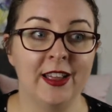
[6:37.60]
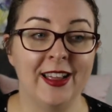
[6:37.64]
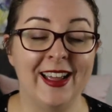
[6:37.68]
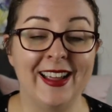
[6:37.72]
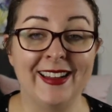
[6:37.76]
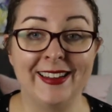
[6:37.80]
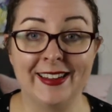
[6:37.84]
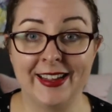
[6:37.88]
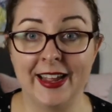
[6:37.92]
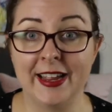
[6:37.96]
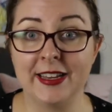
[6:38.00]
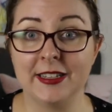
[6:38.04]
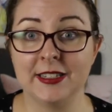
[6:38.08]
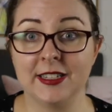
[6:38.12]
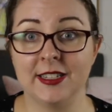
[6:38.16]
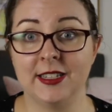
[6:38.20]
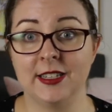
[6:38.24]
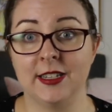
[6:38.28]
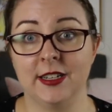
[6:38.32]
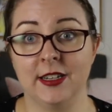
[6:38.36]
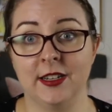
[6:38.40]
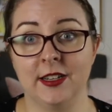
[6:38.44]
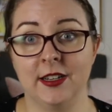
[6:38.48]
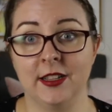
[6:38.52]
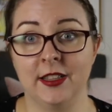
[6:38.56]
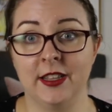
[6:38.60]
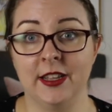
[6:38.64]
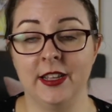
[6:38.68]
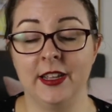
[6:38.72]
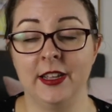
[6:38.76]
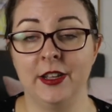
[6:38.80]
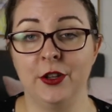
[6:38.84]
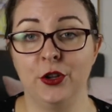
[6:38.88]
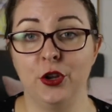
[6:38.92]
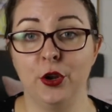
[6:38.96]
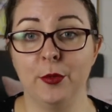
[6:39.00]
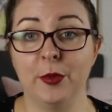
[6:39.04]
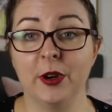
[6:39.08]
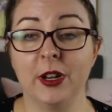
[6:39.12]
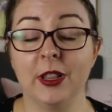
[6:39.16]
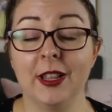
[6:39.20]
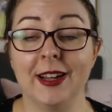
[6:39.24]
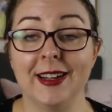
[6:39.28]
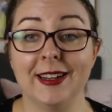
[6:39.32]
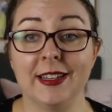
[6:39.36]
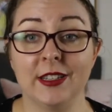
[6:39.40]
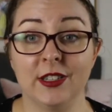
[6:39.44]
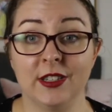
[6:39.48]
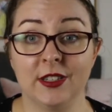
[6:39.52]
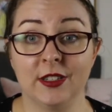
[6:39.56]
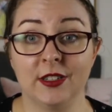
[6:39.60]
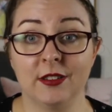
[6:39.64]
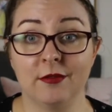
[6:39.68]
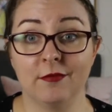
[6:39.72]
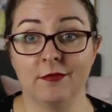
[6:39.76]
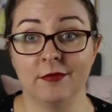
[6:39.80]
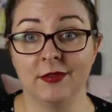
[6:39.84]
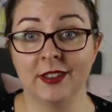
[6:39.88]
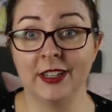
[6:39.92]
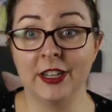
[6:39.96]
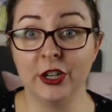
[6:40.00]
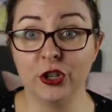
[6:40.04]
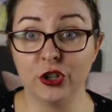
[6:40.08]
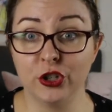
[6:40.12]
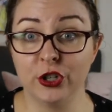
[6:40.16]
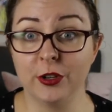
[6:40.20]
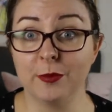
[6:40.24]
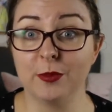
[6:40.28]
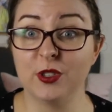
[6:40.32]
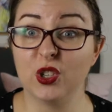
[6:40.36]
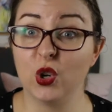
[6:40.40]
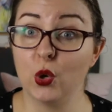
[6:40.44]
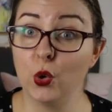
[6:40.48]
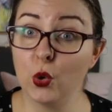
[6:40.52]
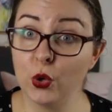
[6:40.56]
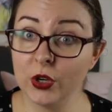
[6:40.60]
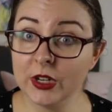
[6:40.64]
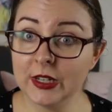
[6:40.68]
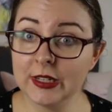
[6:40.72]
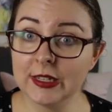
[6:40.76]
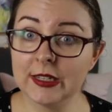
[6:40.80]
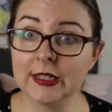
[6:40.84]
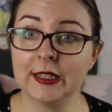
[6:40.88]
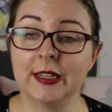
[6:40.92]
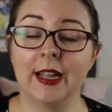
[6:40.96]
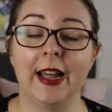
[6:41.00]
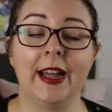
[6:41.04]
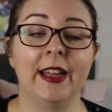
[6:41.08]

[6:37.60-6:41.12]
against the Human Alliance leadership's orders.